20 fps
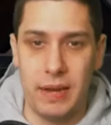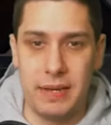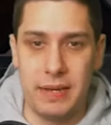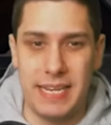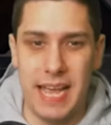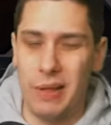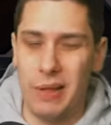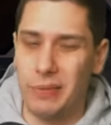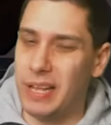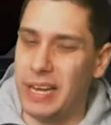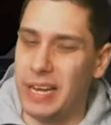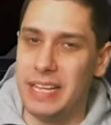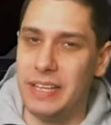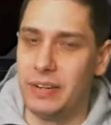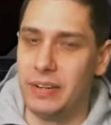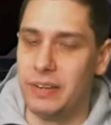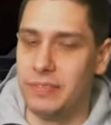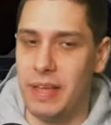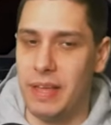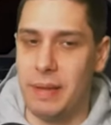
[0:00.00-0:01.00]
doubt that
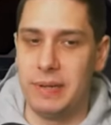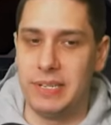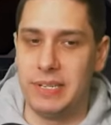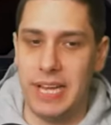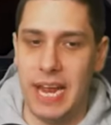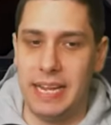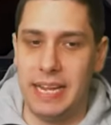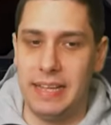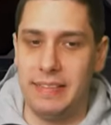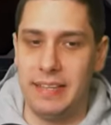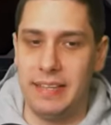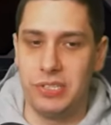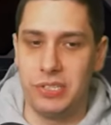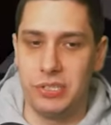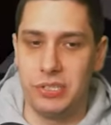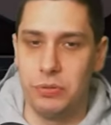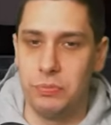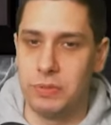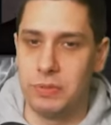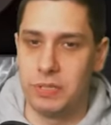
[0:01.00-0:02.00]
either of them is anything
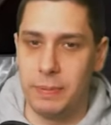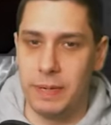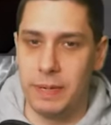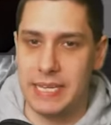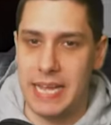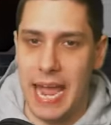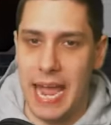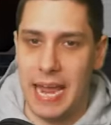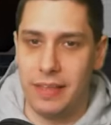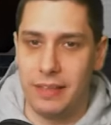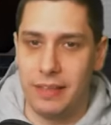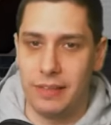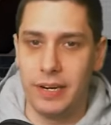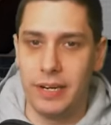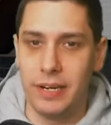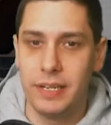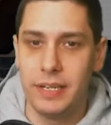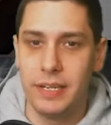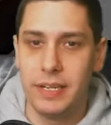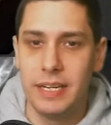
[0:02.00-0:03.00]
super
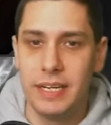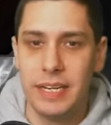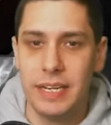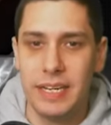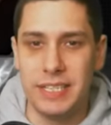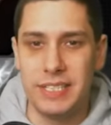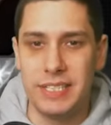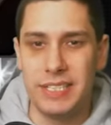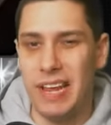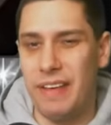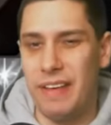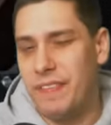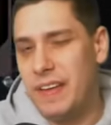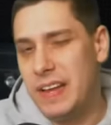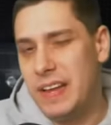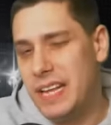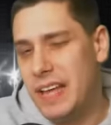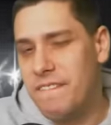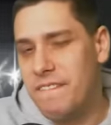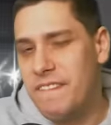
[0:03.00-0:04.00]
spectacular. Because if
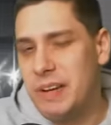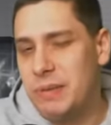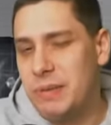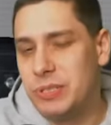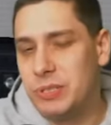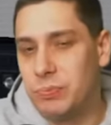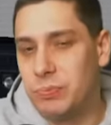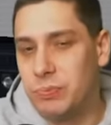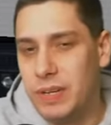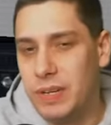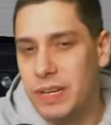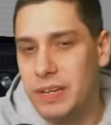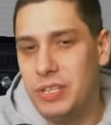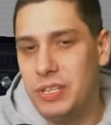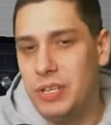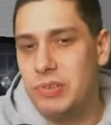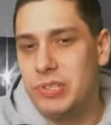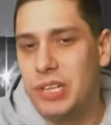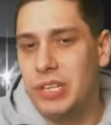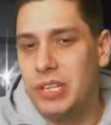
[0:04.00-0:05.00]
it if it was it,
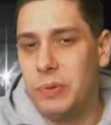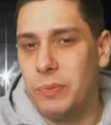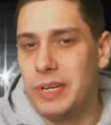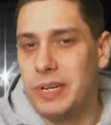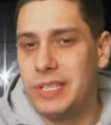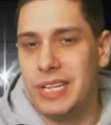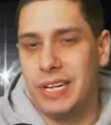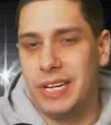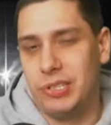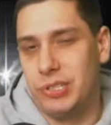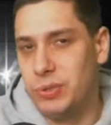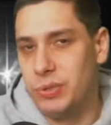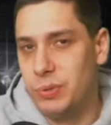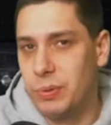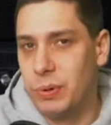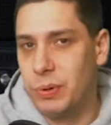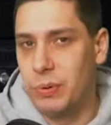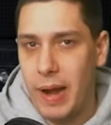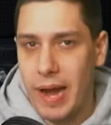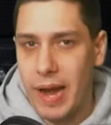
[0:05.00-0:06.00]
usually the ones that are
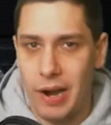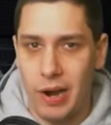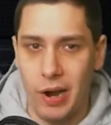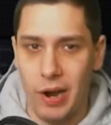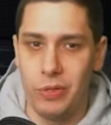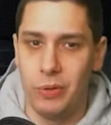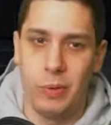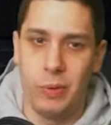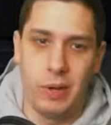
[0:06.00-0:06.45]
super rare are the